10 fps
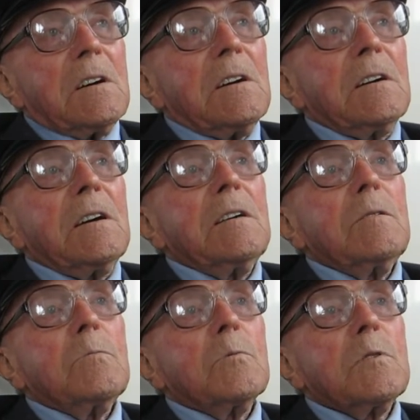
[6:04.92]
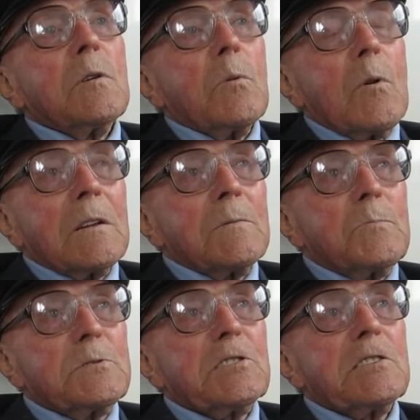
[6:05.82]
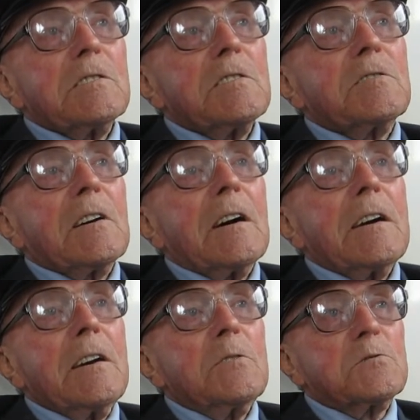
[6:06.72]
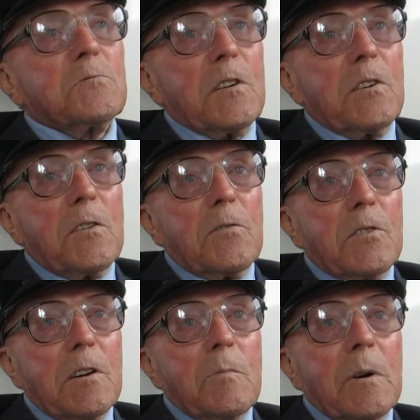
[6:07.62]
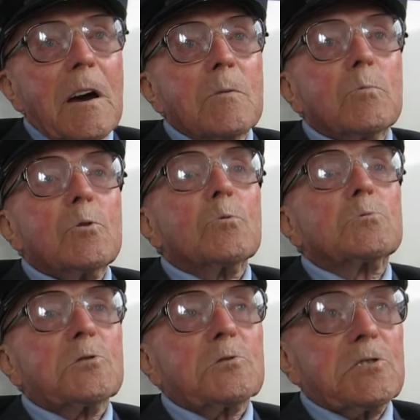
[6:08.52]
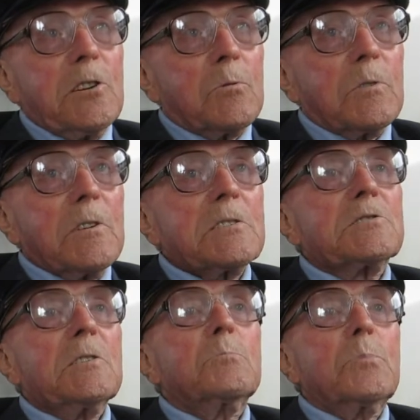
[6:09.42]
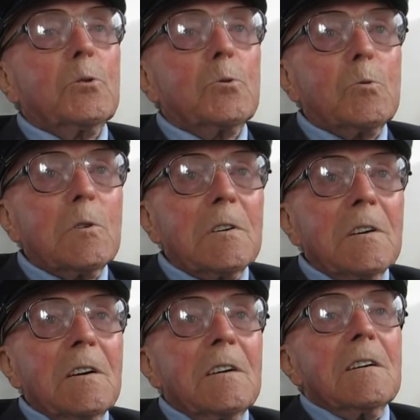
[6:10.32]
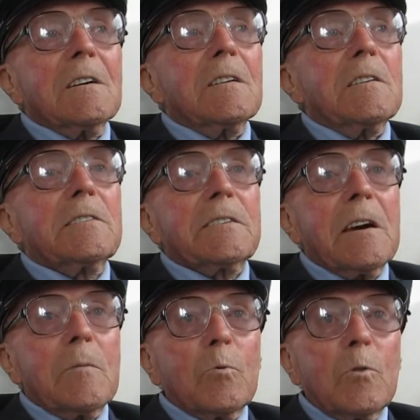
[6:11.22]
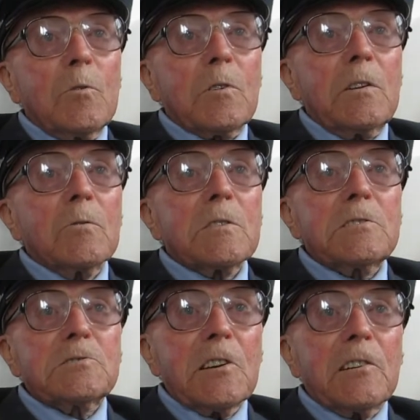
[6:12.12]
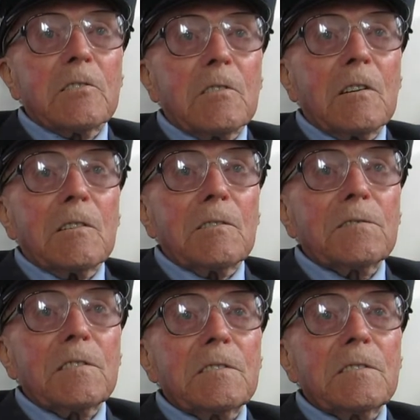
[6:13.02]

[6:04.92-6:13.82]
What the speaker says: One particular day, it was very, very bad. We all took shelter except Bill, and he kept working on his aircraft.